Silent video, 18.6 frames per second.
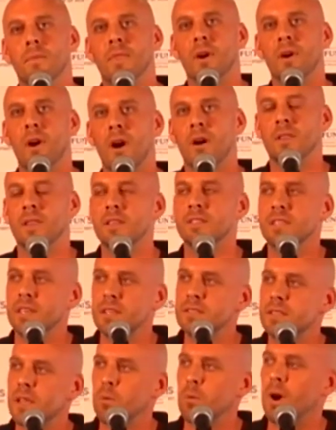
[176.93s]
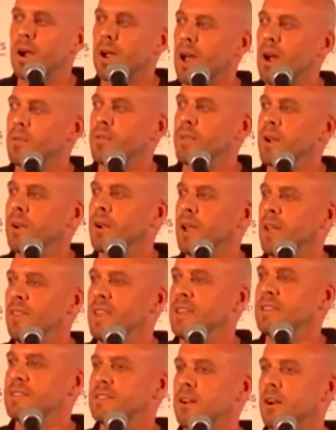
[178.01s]
there are these kids, they walk out there and
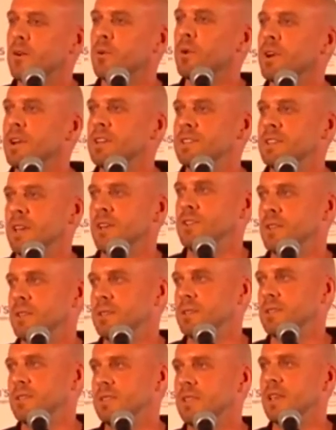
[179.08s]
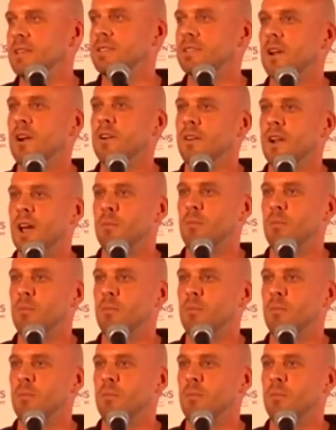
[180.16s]
they start organizations, they start